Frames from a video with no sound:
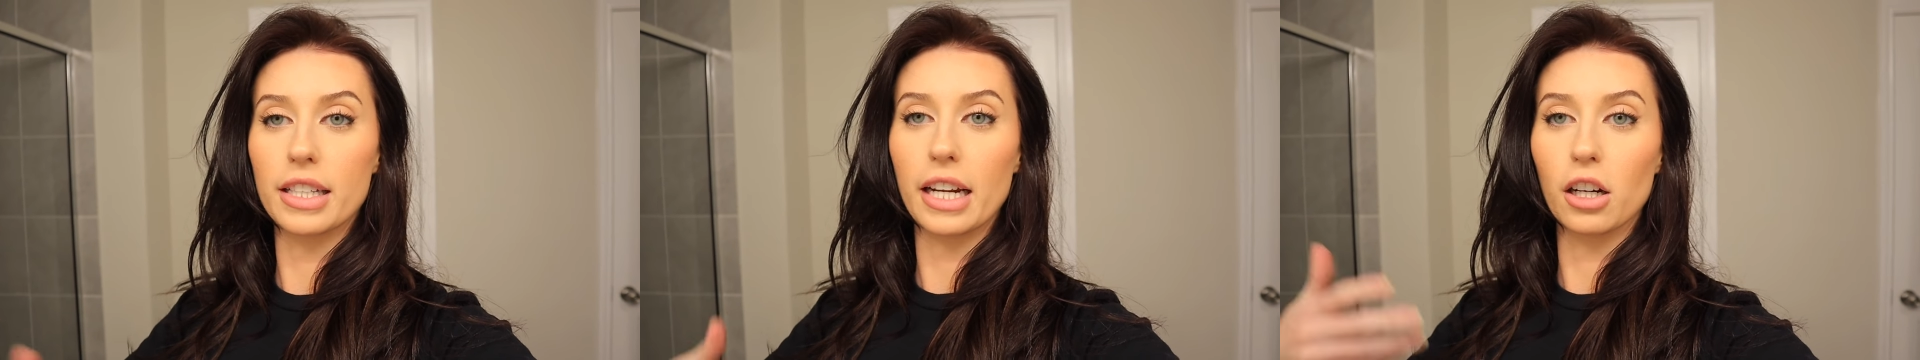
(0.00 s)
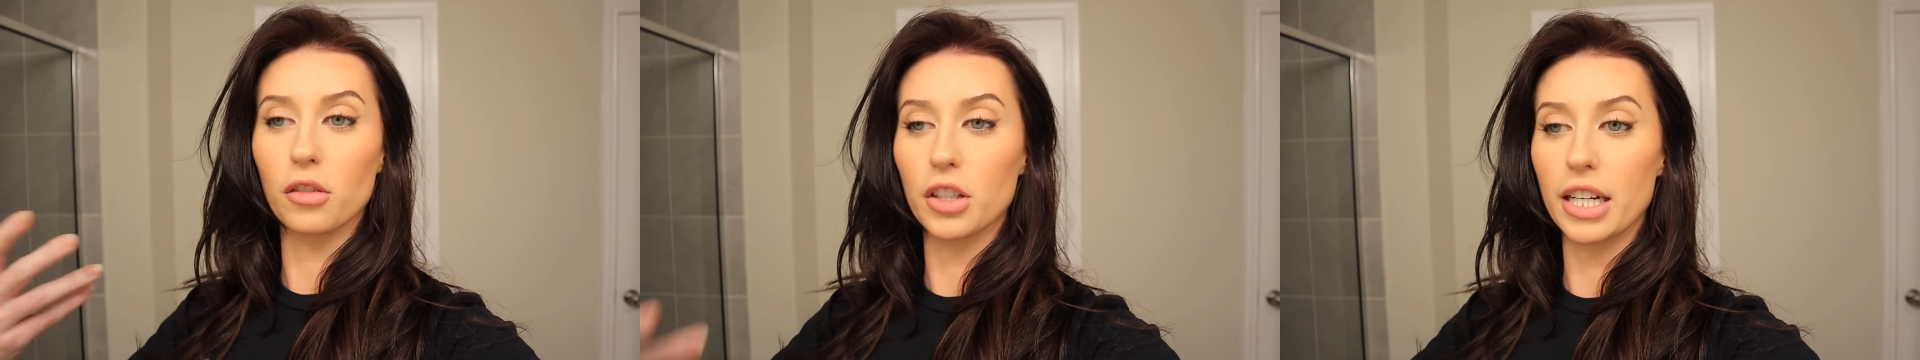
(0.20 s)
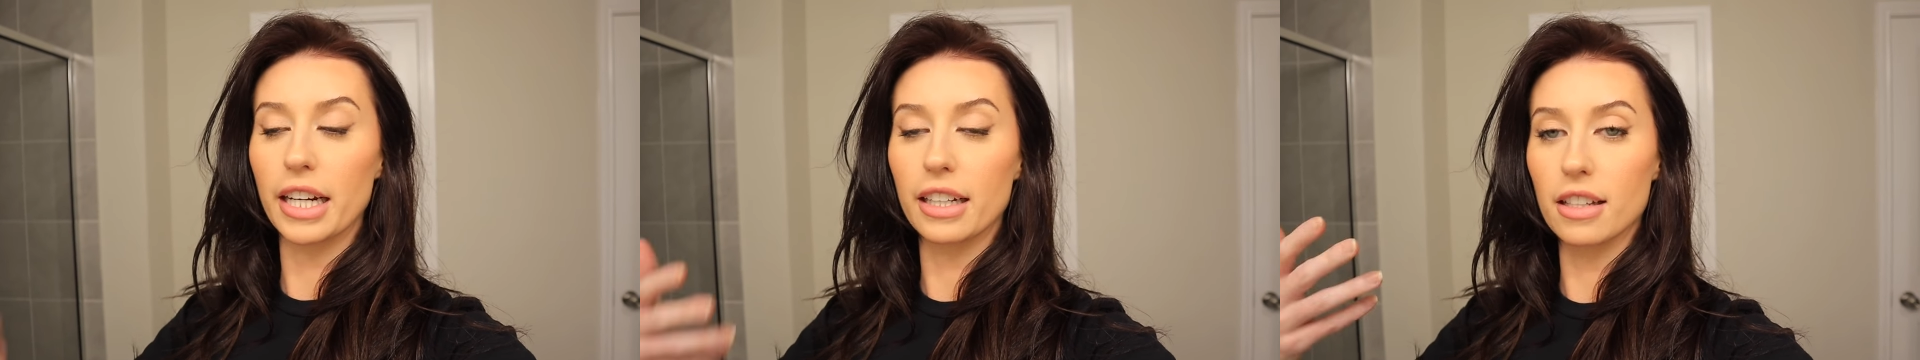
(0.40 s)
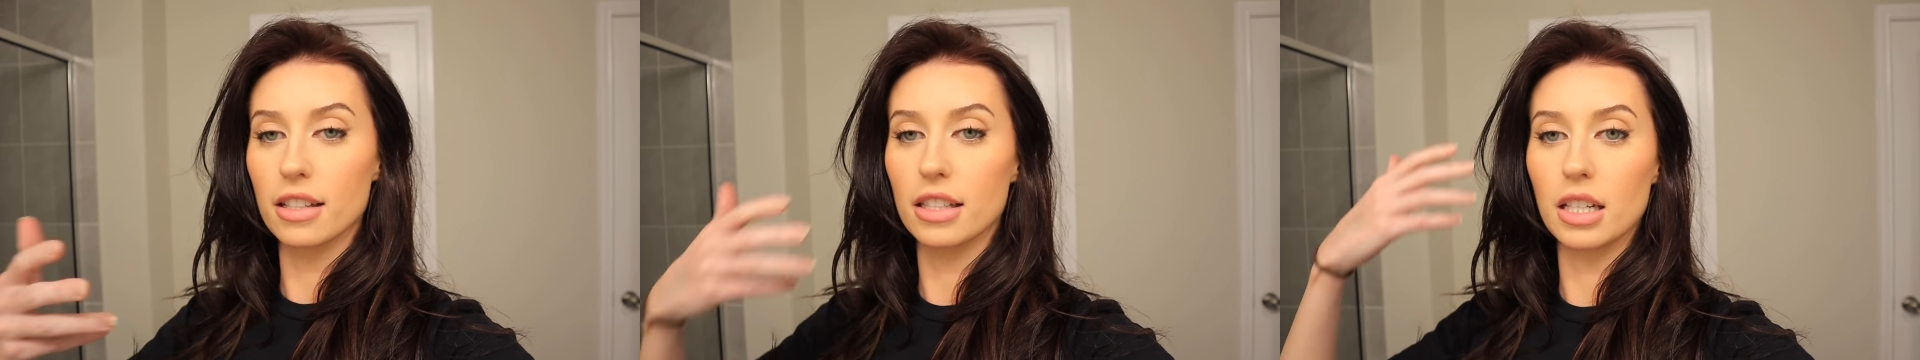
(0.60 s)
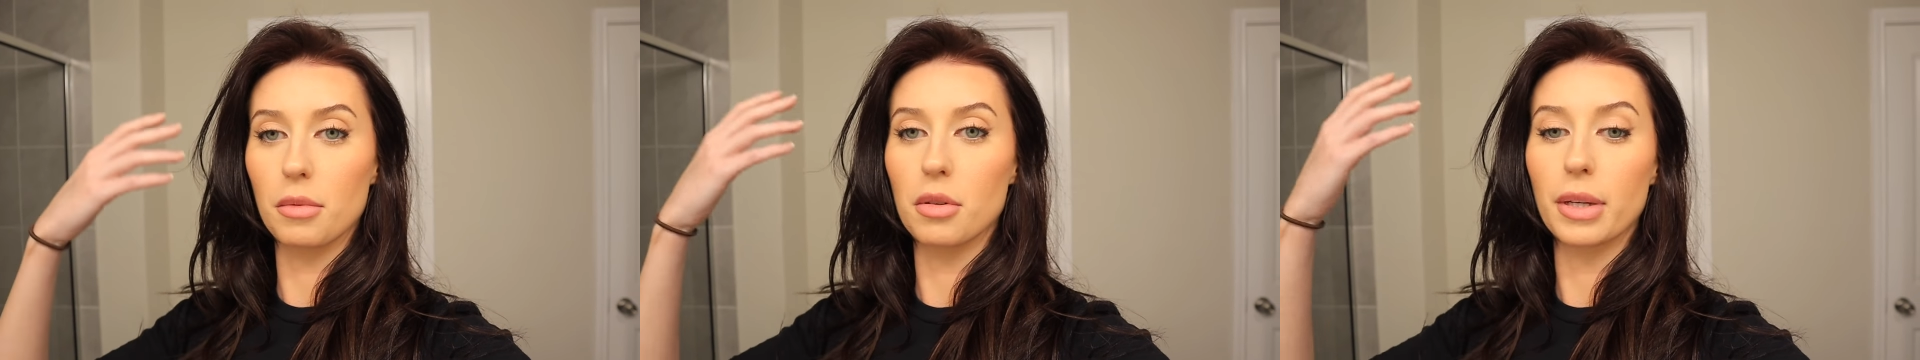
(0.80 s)
day over day, it
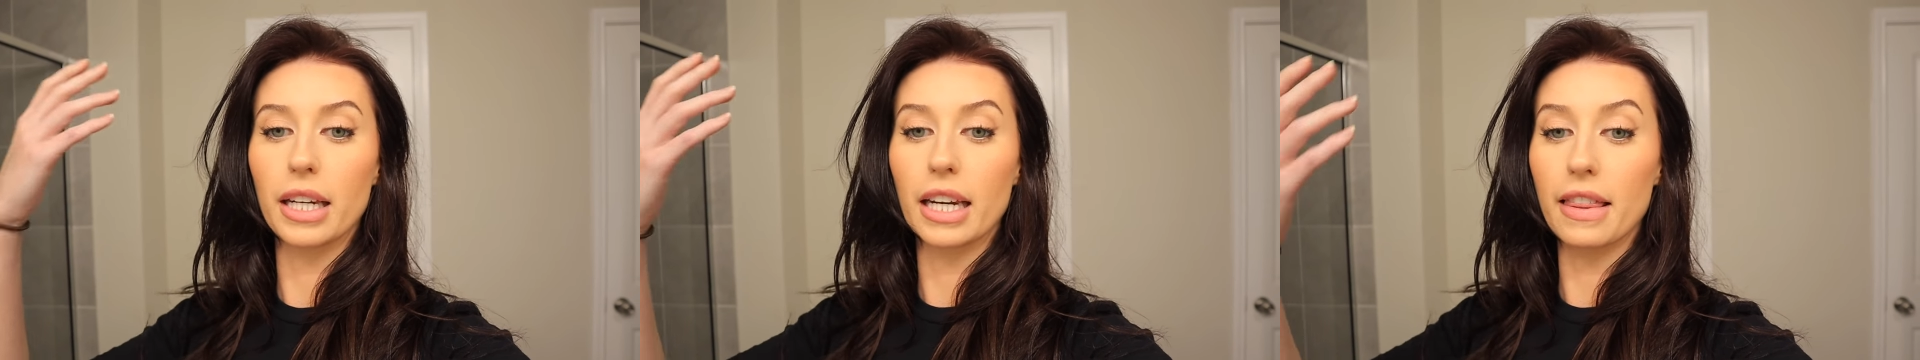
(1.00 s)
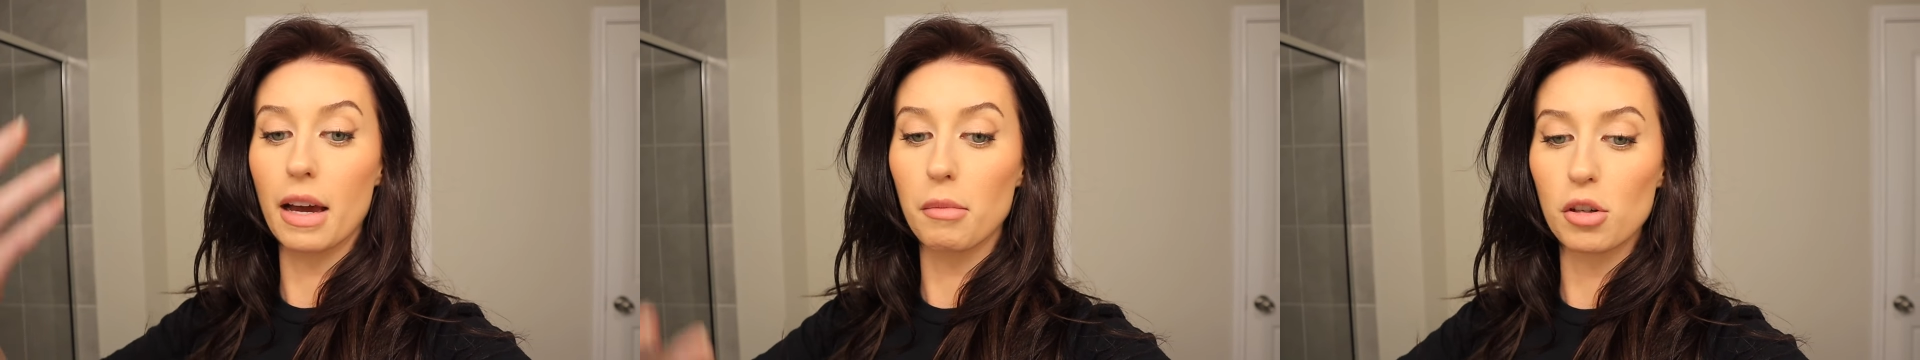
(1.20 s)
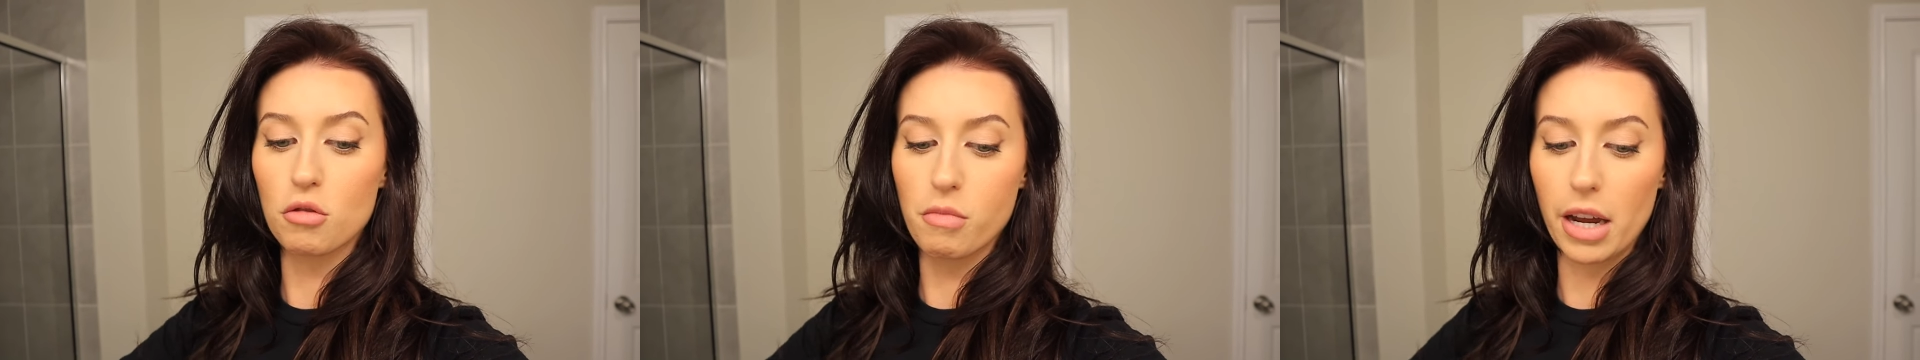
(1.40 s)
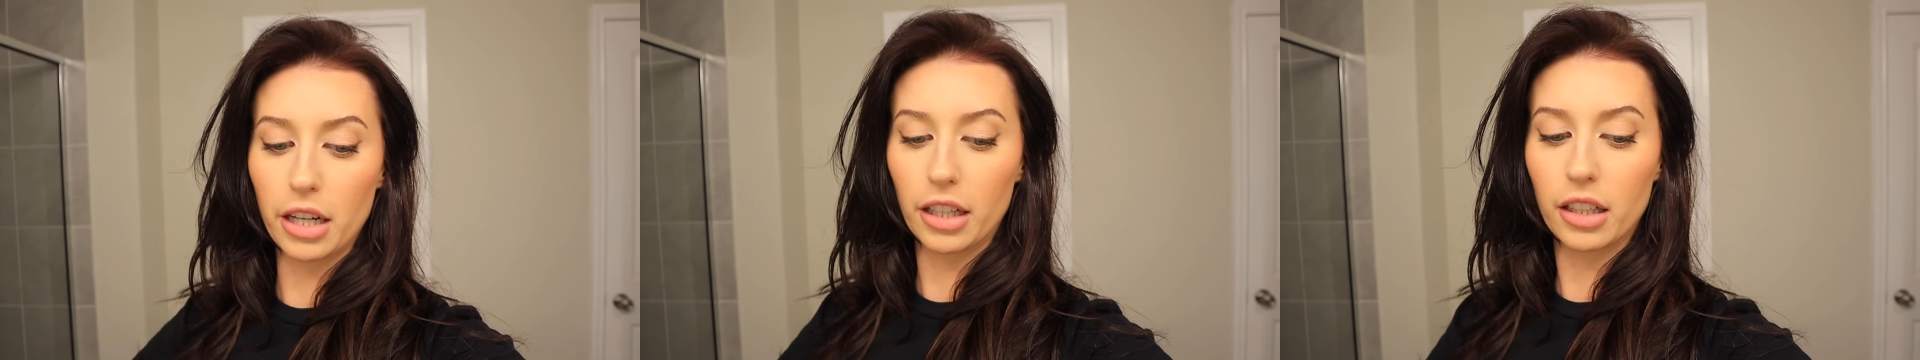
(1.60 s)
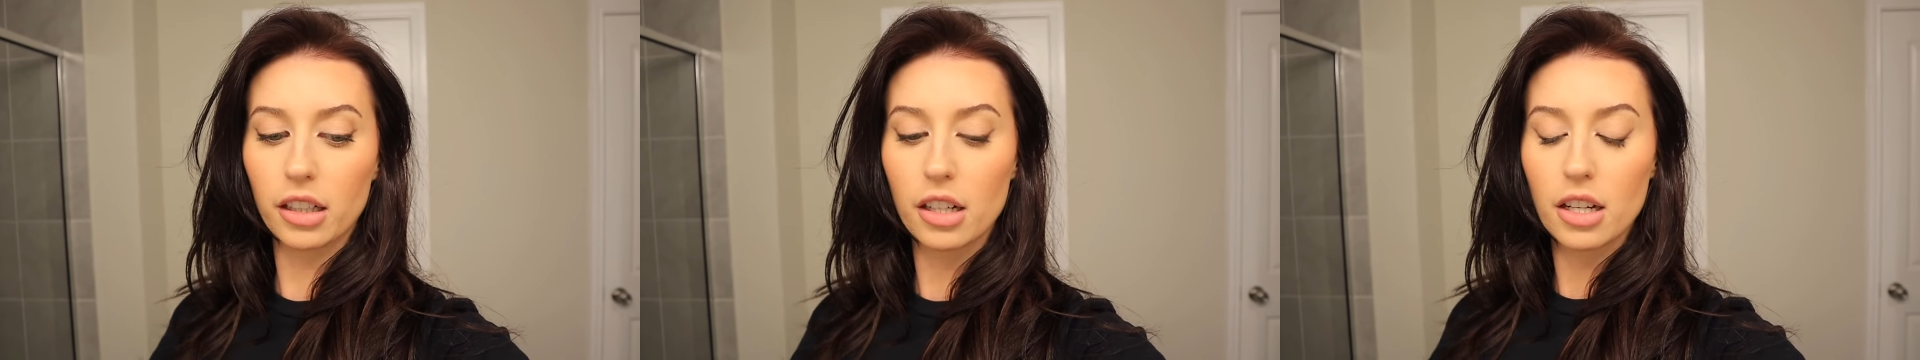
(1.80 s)
doesn't seem to be getting that much
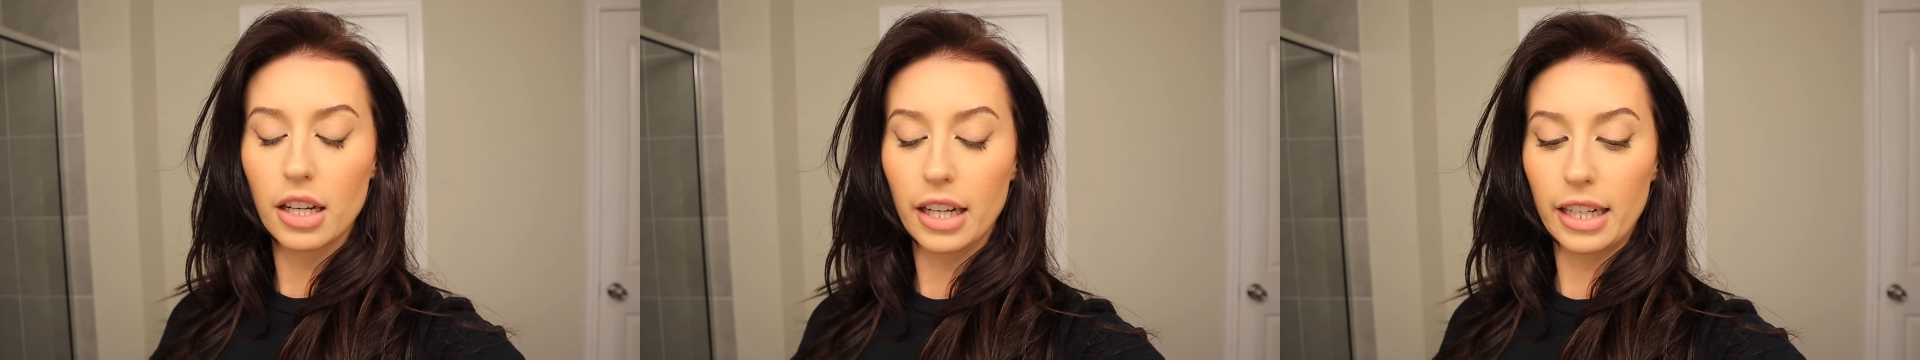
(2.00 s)
better.